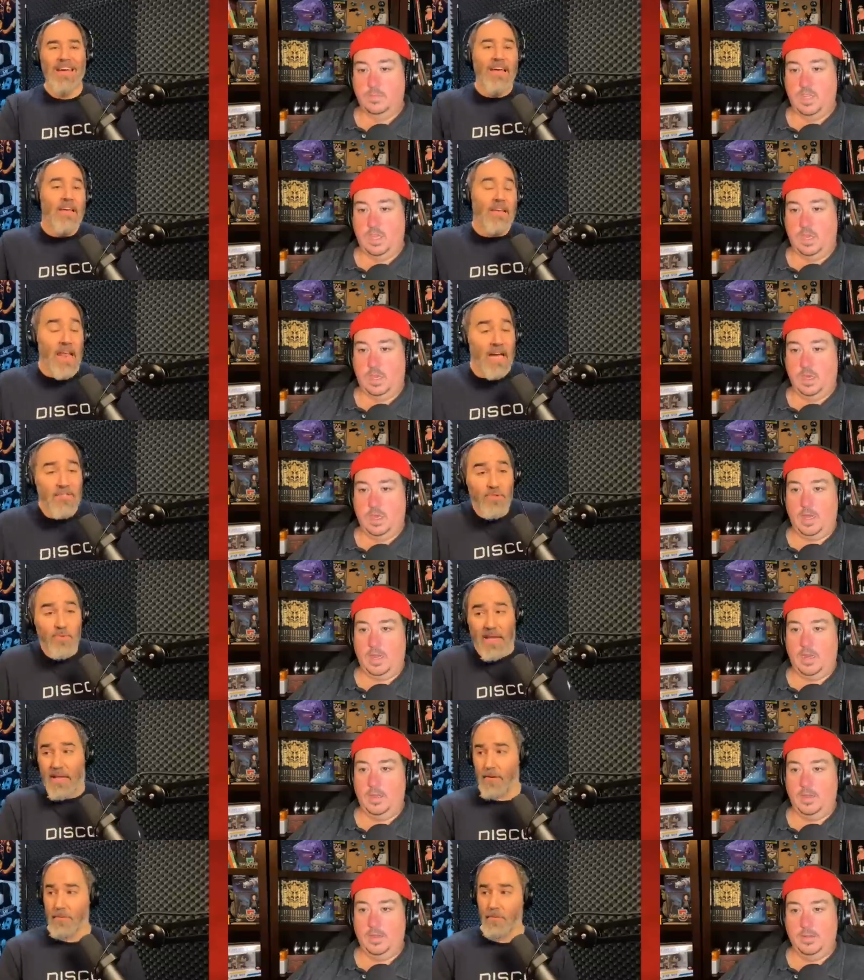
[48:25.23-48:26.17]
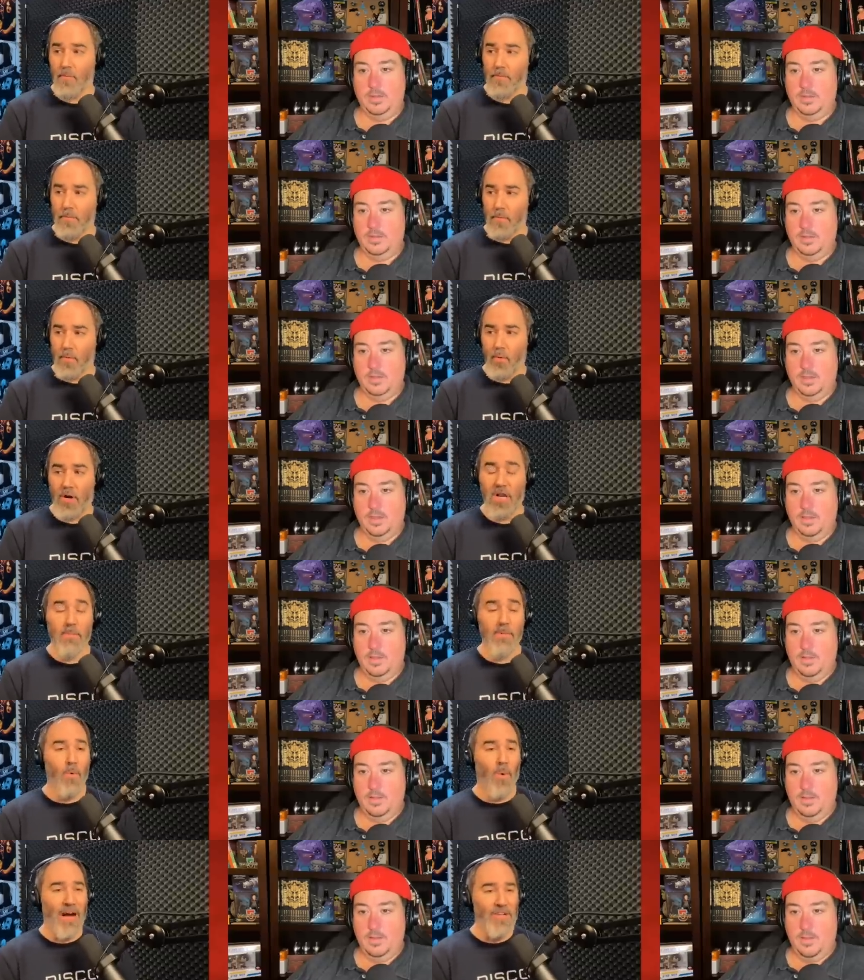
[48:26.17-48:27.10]
Speaker 1: Thank Next God. week, we're going to
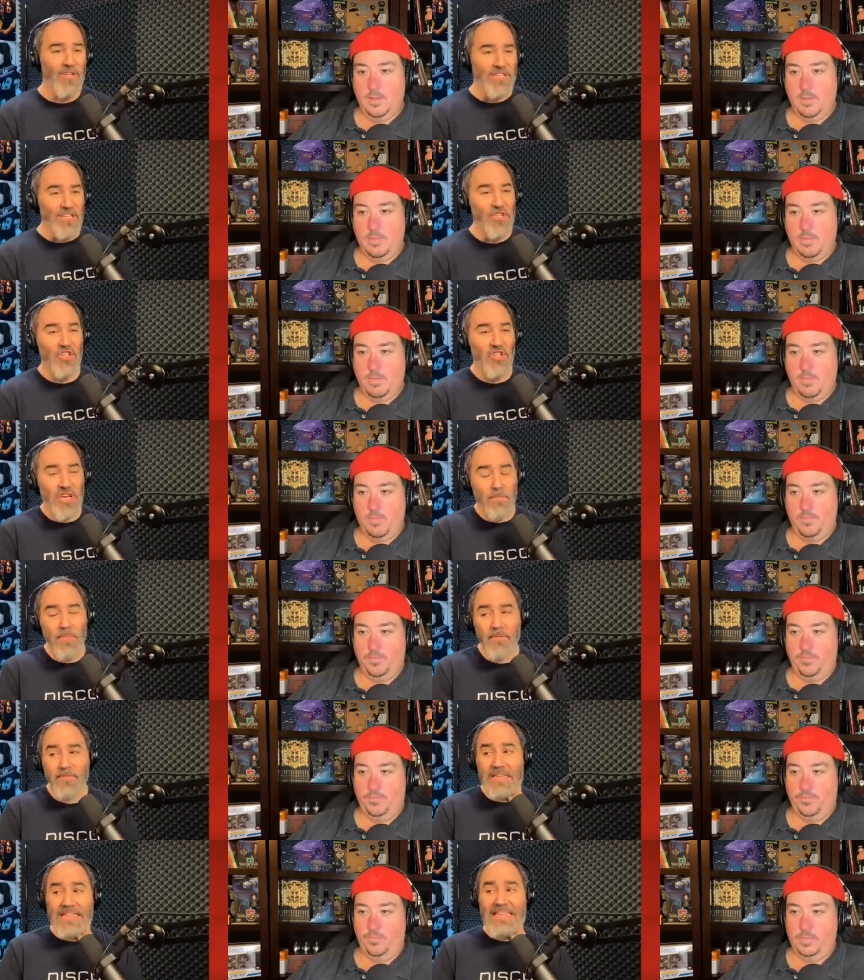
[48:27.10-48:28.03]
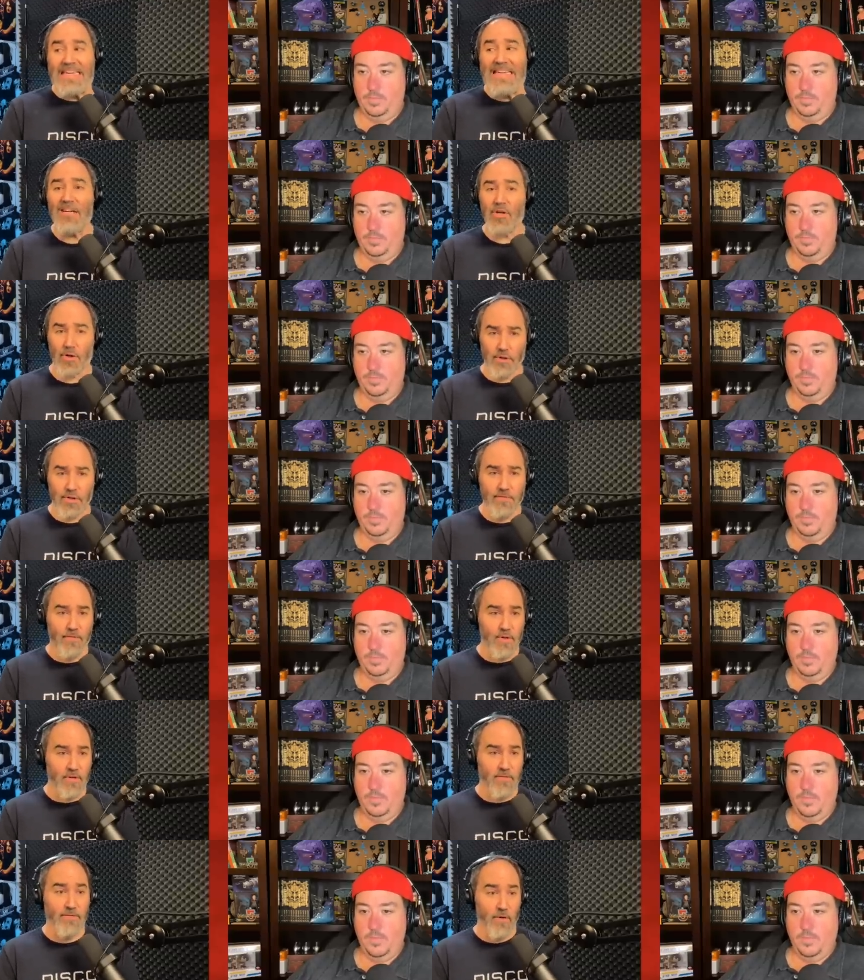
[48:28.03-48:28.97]
be watching The Ship of Tears
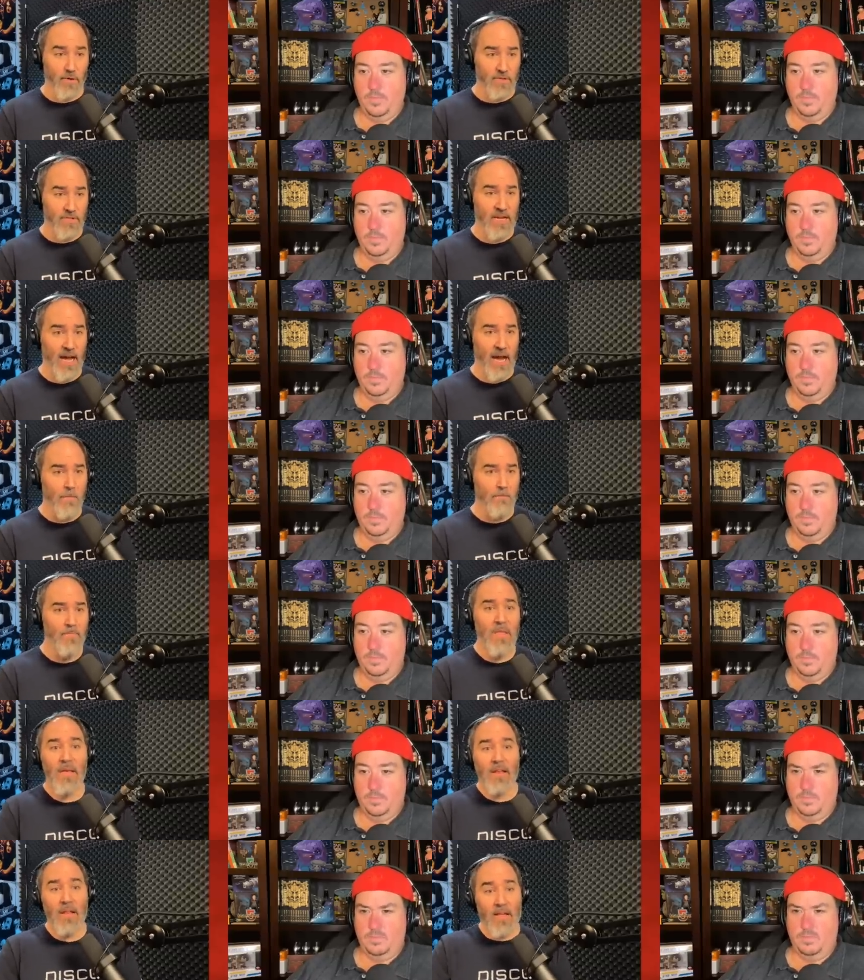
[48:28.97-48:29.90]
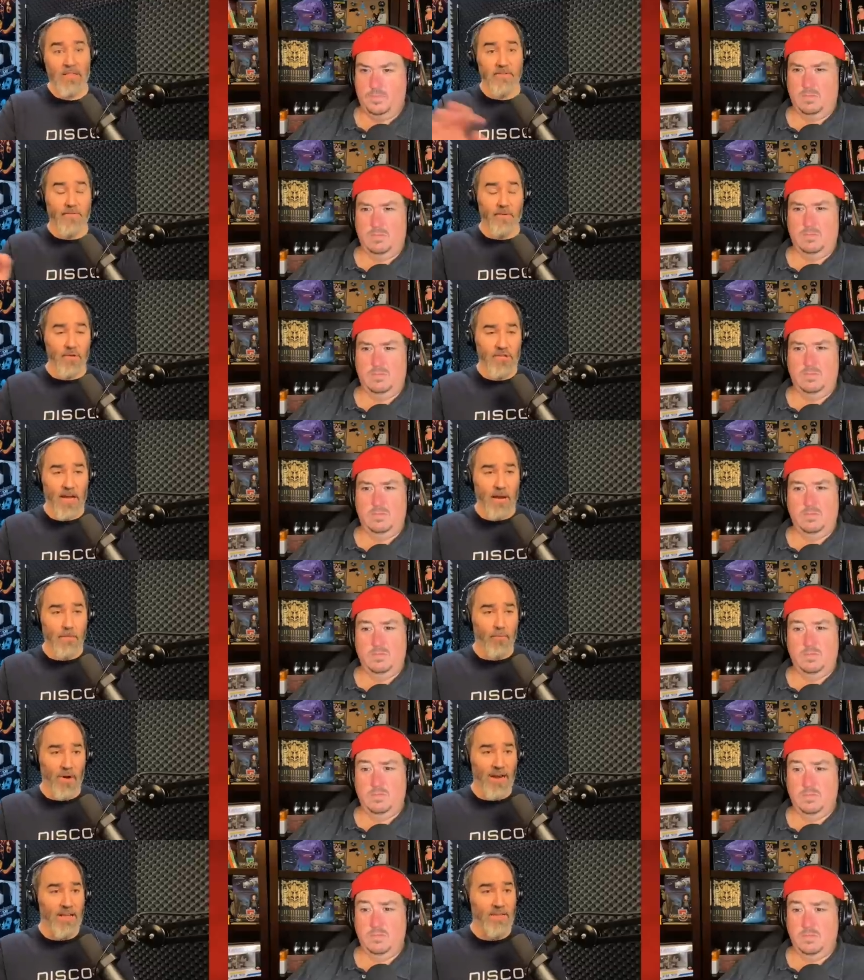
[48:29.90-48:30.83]
for the first time. Now, that's the first time
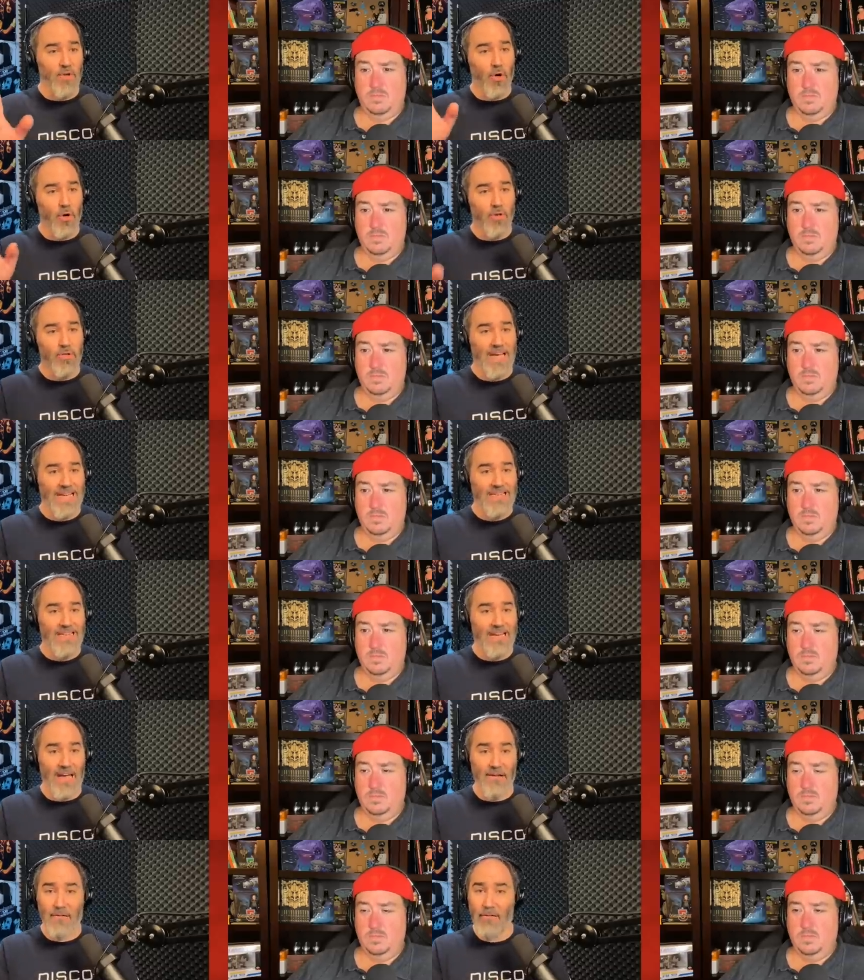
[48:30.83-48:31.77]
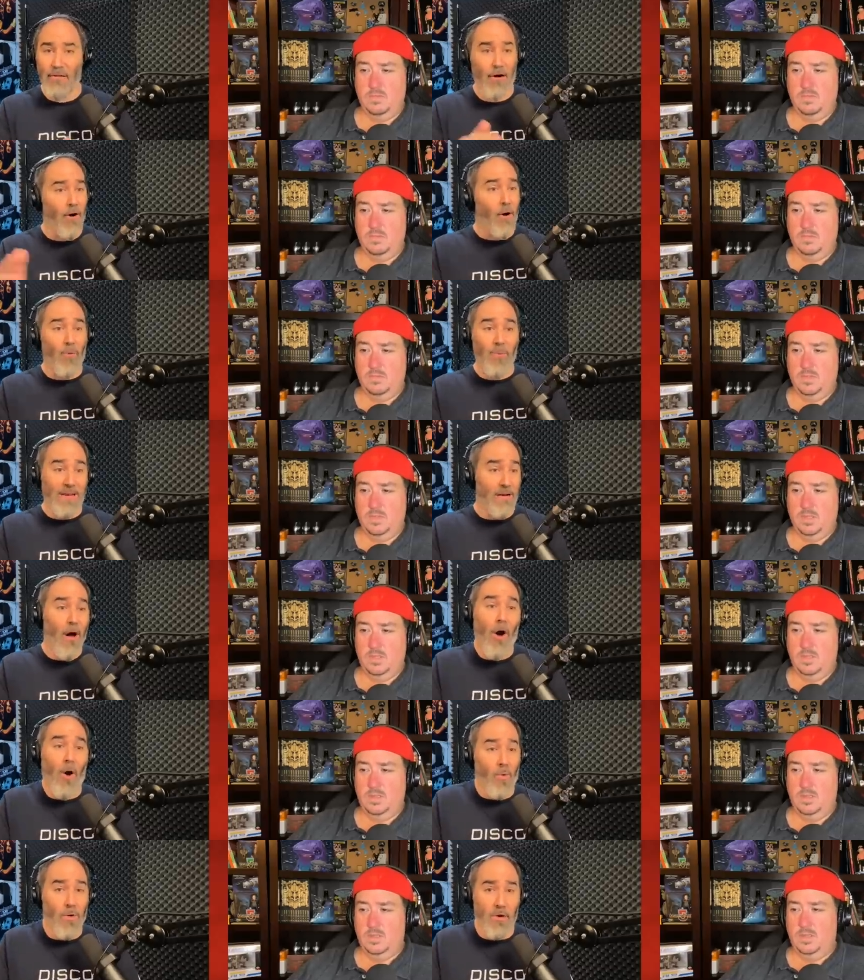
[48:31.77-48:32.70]
Brent has heard that title. All we
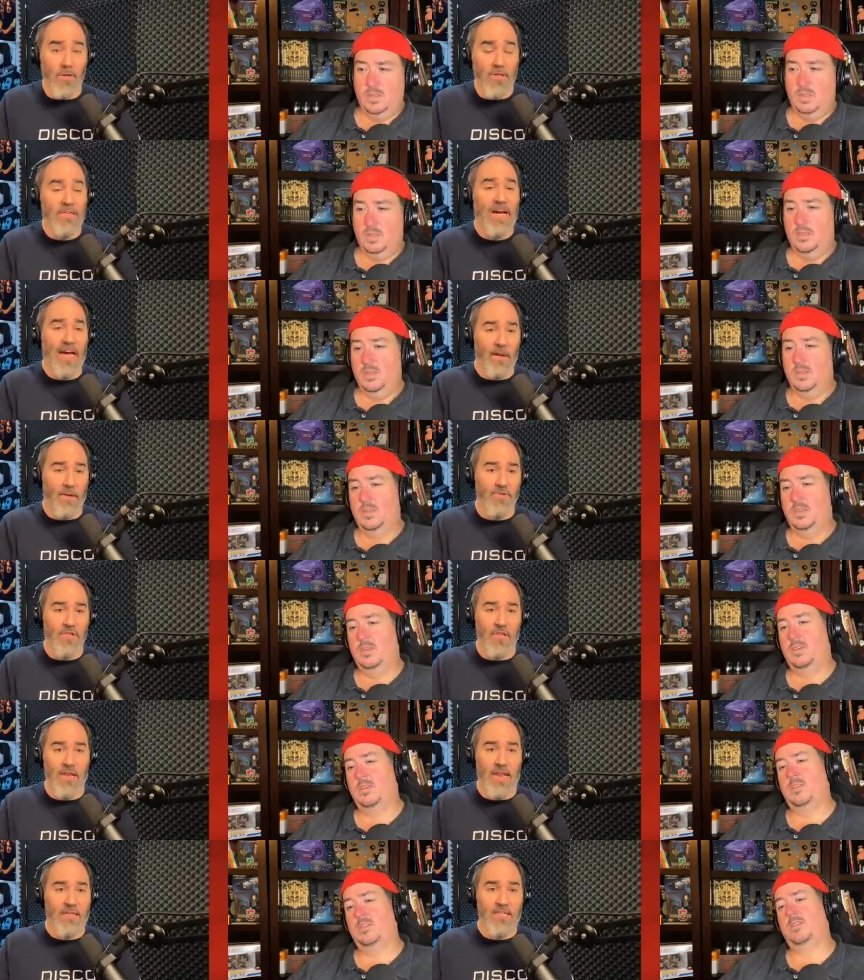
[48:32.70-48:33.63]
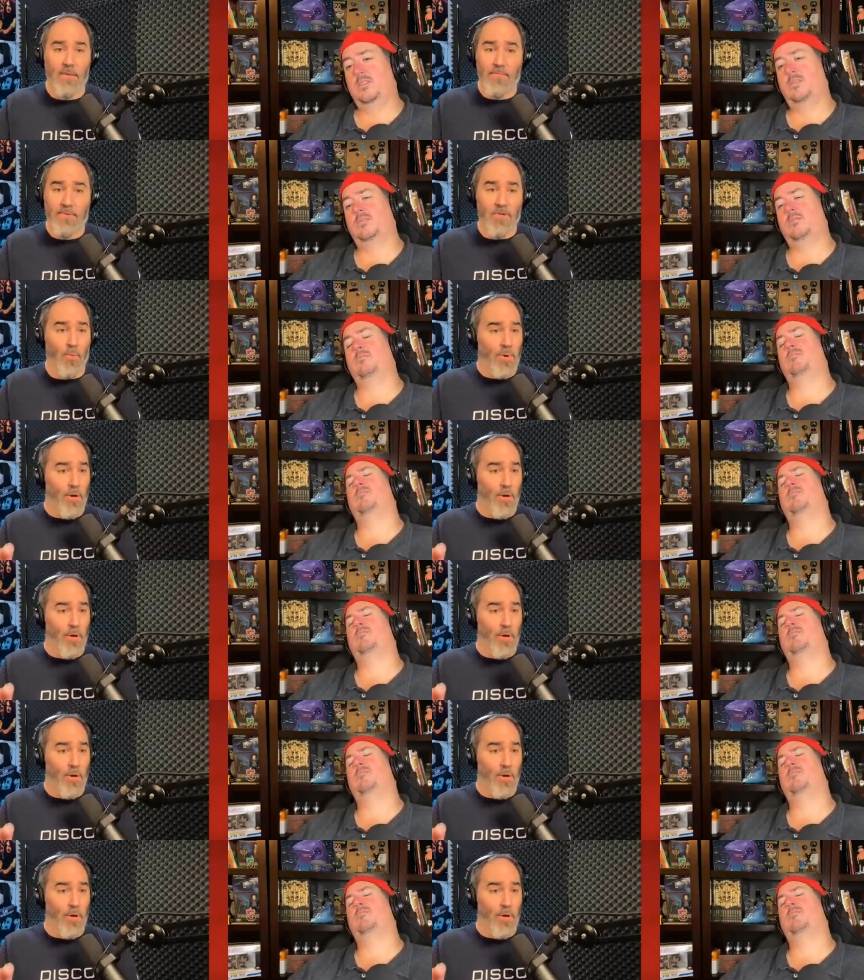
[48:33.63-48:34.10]
know are the titles of the next episode. We